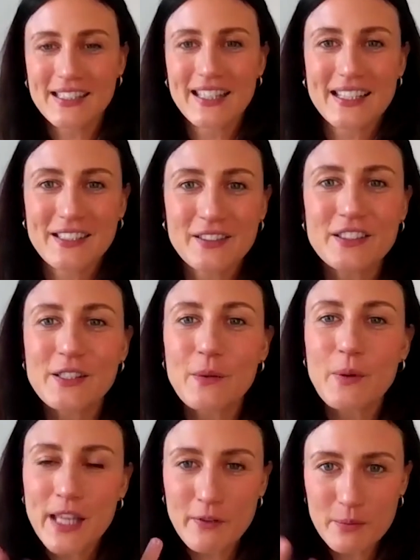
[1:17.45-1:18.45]
That's good. So
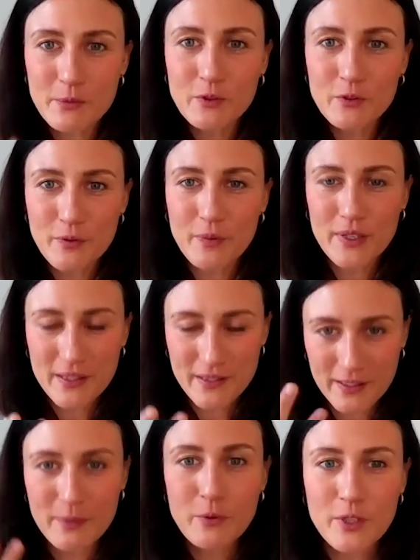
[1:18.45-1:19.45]
when I remove
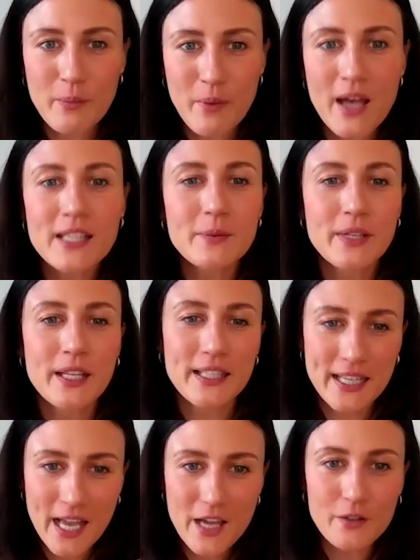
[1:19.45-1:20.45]
Immunomask, when I
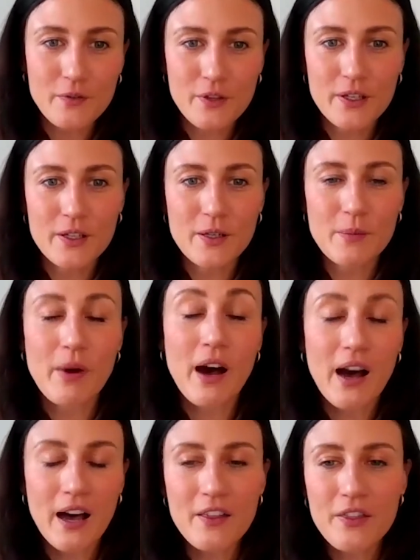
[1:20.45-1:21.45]
get out of the
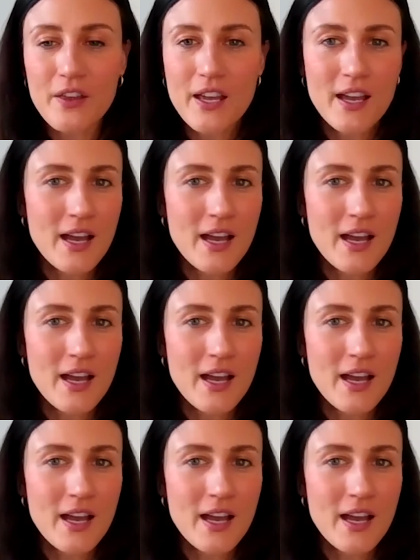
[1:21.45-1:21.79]
bath,